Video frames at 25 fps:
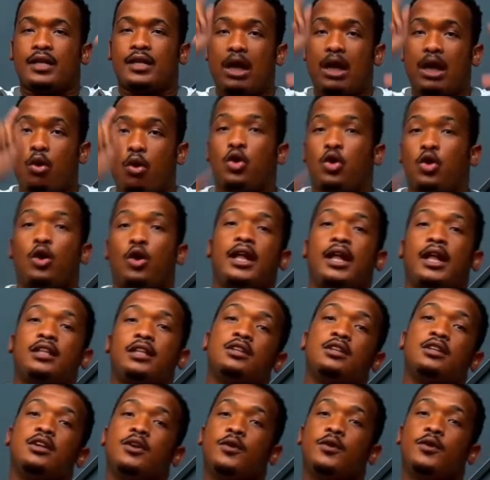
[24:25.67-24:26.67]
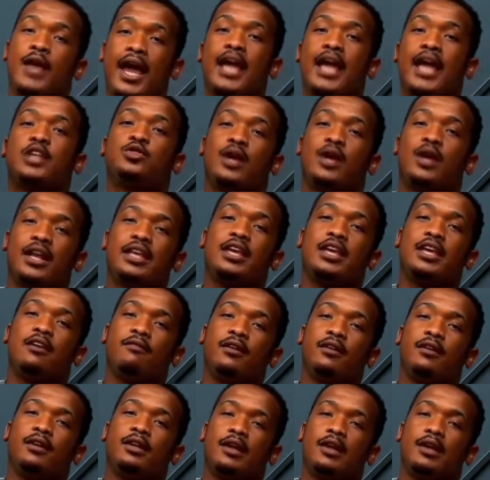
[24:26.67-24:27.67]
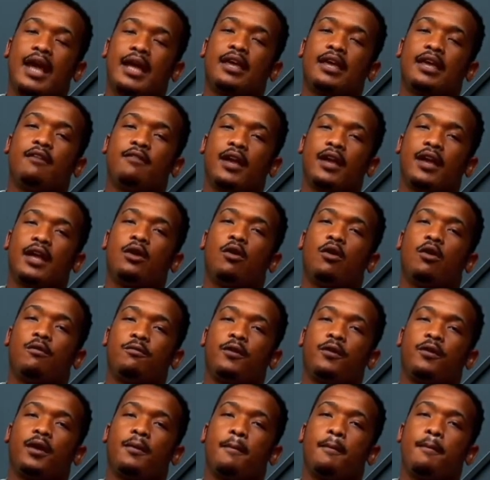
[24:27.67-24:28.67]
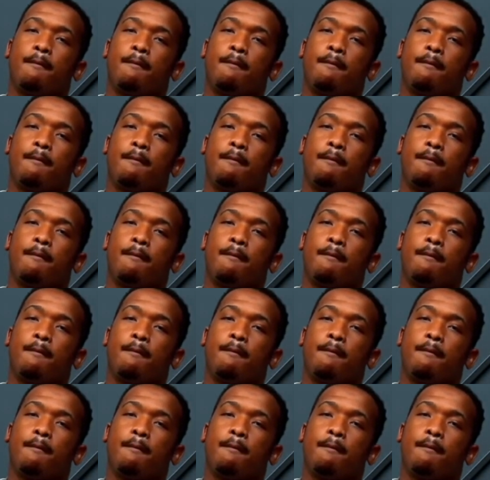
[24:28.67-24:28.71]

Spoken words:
I know that you are actually giving. You are giving an offering.